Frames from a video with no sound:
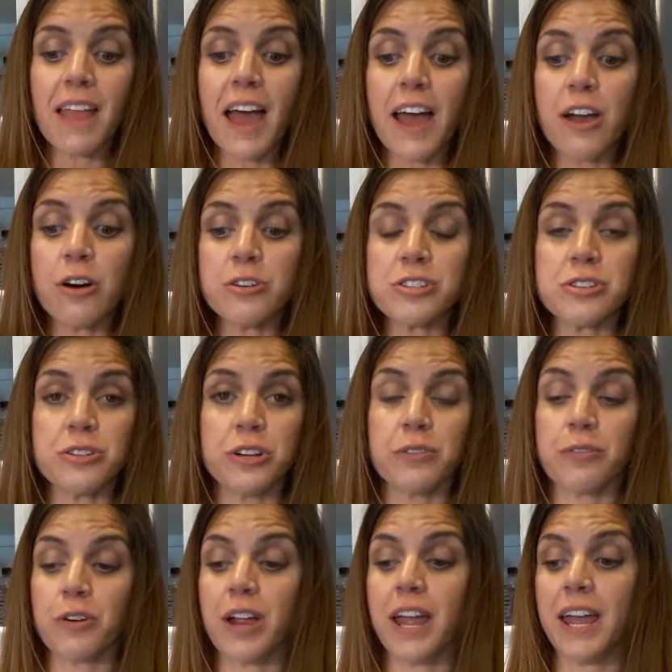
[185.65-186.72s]
I also look
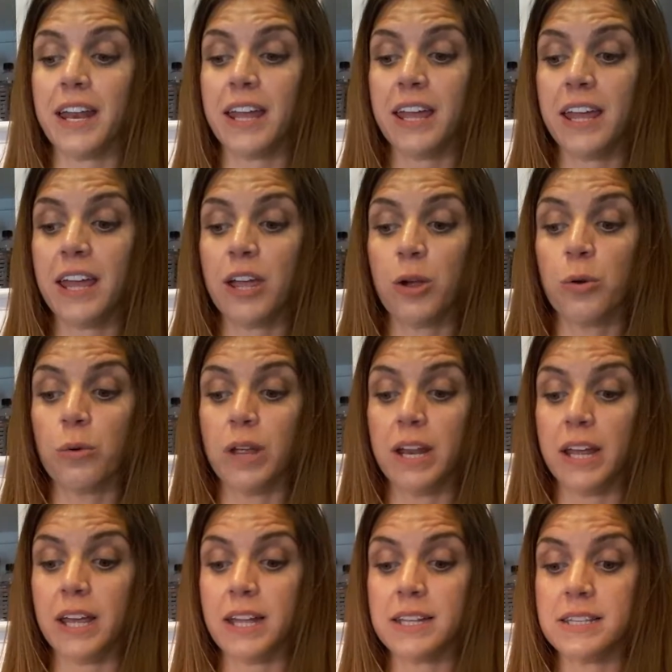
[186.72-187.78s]
for any
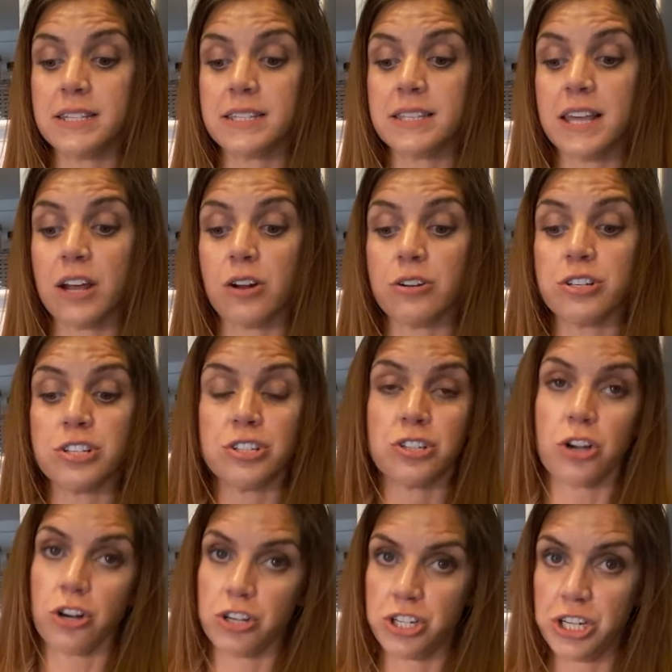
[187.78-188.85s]
ingredients that are
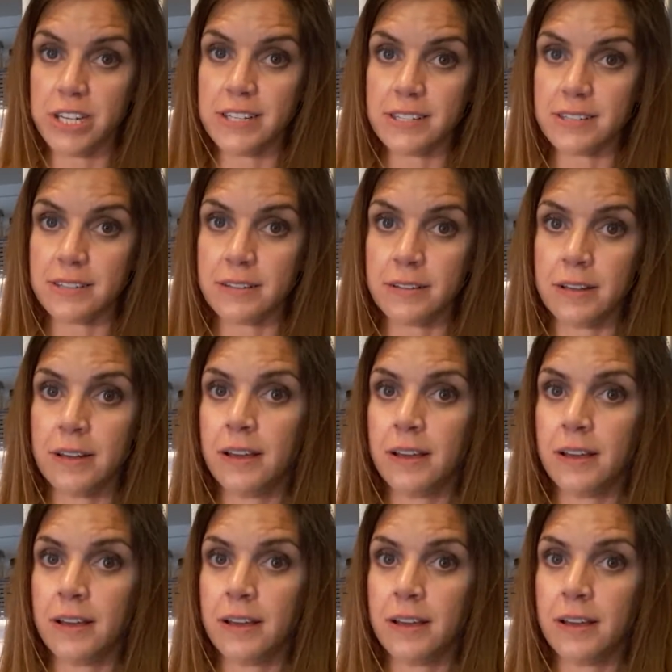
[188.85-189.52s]
starches.